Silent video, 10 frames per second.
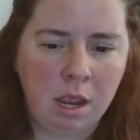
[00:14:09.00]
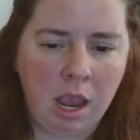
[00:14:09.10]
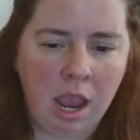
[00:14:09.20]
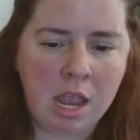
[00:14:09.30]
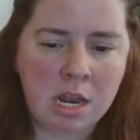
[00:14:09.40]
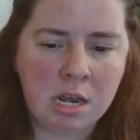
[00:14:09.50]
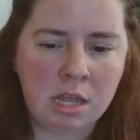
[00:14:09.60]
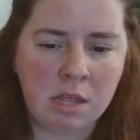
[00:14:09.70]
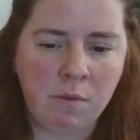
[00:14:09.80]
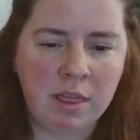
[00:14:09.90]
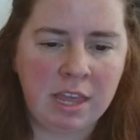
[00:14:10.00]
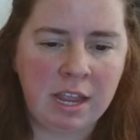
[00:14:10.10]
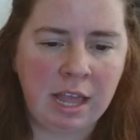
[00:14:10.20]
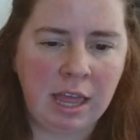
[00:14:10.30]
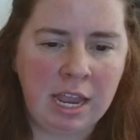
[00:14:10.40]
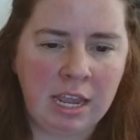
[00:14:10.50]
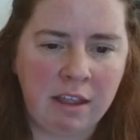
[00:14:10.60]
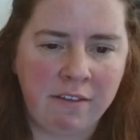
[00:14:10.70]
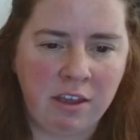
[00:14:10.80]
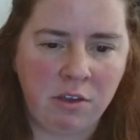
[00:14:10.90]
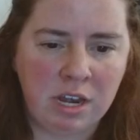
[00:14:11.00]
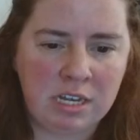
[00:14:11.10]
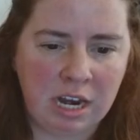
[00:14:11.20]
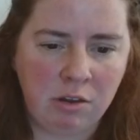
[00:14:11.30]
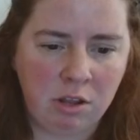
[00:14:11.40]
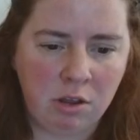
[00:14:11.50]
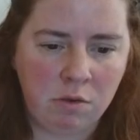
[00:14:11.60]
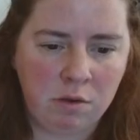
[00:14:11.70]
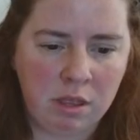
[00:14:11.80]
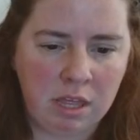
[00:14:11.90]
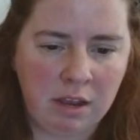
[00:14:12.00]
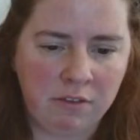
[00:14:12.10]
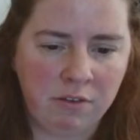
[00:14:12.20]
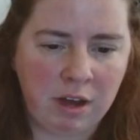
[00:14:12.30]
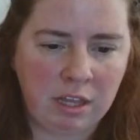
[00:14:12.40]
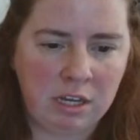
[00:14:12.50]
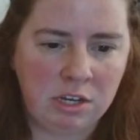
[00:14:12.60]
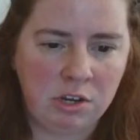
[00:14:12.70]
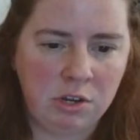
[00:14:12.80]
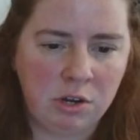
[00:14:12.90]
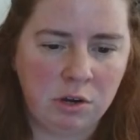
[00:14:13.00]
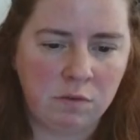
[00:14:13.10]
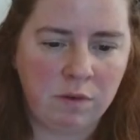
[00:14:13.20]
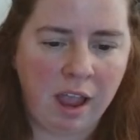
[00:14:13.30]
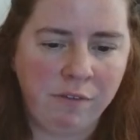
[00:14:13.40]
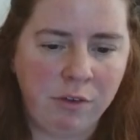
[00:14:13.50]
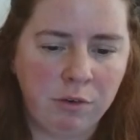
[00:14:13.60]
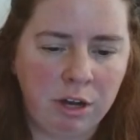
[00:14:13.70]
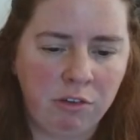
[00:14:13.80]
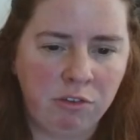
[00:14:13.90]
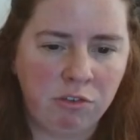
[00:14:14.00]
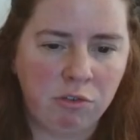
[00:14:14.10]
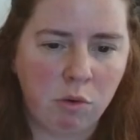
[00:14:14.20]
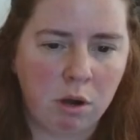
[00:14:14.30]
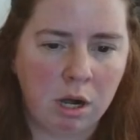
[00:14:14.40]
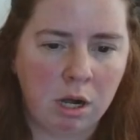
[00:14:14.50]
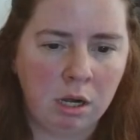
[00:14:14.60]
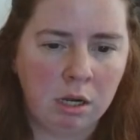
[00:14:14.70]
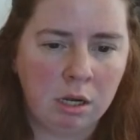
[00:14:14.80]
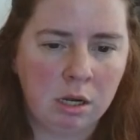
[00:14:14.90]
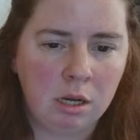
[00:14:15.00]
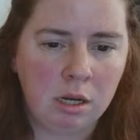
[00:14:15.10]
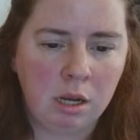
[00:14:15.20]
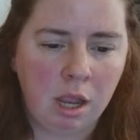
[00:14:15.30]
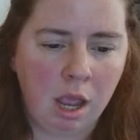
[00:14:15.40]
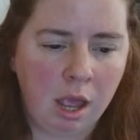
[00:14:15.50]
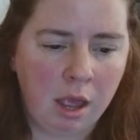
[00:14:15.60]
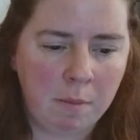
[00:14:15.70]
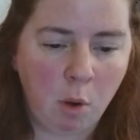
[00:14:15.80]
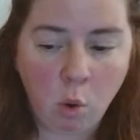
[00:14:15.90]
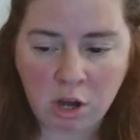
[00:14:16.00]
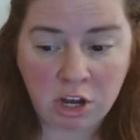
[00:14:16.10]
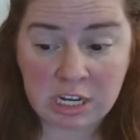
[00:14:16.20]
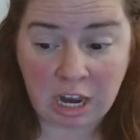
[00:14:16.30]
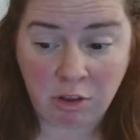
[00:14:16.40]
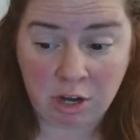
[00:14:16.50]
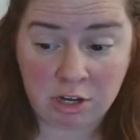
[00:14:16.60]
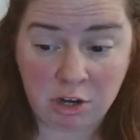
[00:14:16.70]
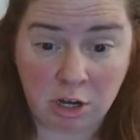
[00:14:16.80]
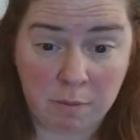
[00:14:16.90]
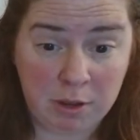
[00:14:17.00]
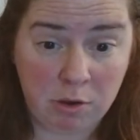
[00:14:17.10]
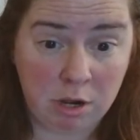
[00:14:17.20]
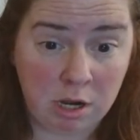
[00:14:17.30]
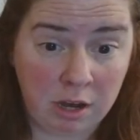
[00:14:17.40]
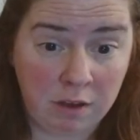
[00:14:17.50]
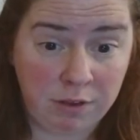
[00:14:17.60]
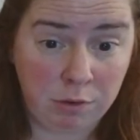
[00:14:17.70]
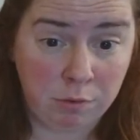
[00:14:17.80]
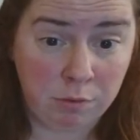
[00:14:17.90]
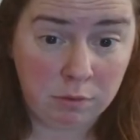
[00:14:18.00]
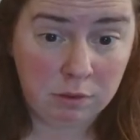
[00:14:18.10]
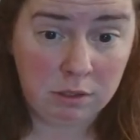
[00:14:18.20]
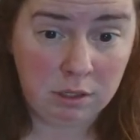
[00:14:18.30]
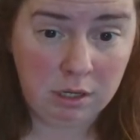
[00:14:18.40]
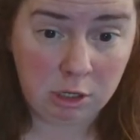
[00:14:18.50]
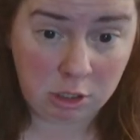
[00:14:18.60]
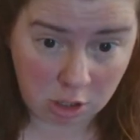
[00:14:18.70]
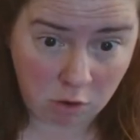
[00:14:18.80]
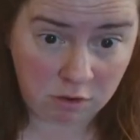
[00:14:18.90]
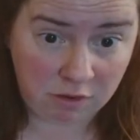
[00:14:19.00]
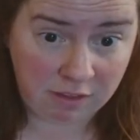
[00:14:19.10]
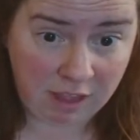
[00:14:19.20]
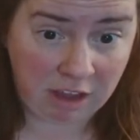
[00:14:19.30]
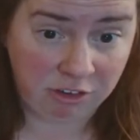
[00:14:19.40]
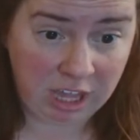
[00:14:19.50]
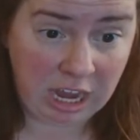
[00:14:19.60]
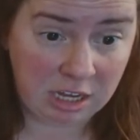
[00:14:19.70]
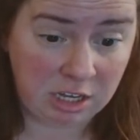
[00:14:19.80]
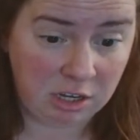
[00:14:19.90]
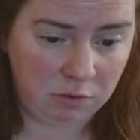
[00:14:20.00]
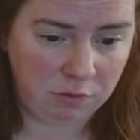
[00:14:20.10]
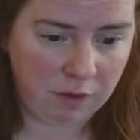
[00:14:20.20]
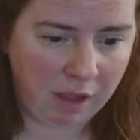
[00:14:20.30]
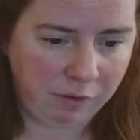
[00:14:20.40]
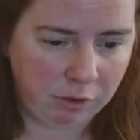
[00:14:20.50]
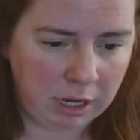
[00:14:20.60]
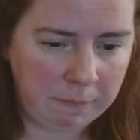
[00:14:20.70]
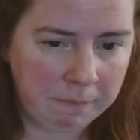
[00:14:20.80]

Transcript: And one thing I like is that you can download things directly to your Ravelry store, um, or you can download it to your computer if you don't slash can't use Ravelry.